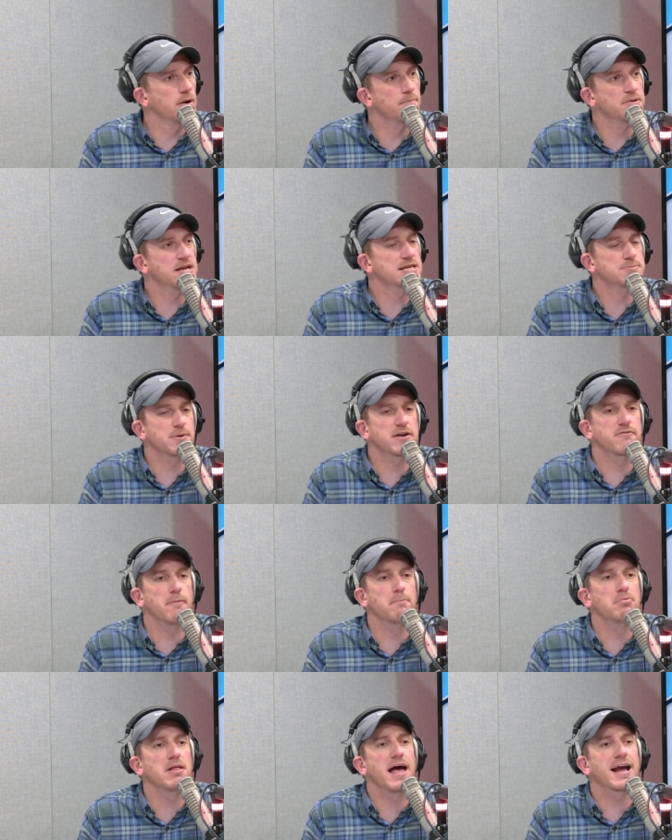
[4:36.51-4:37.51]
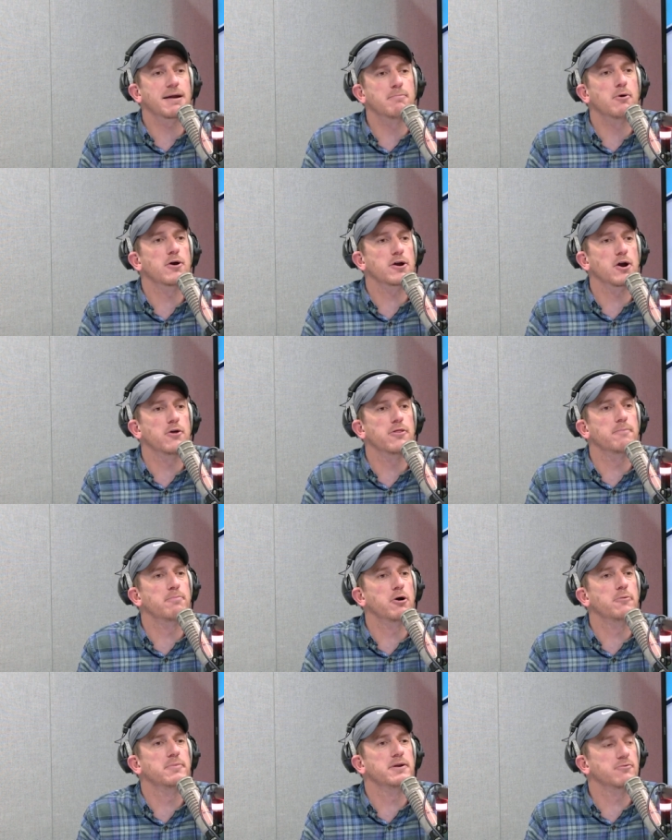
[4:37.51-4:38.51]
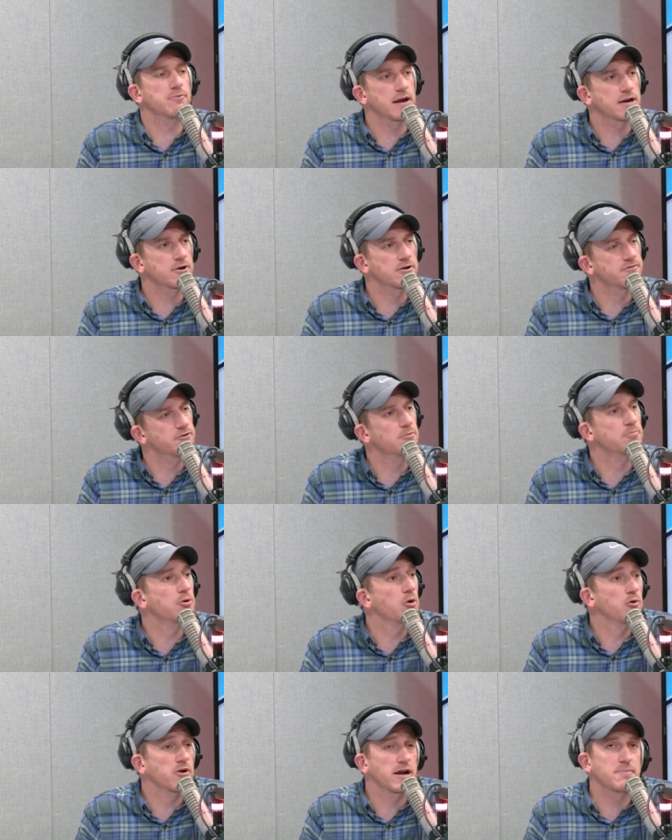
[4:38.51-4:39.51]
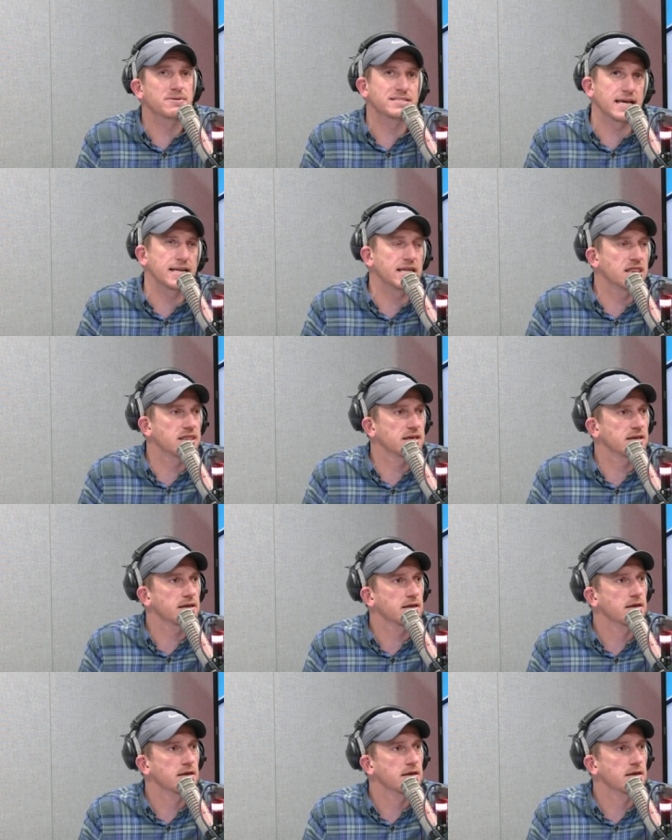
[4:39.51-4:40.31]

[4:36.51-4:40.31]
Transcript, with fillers: as big of a black mark on the permanent record of your program as anything.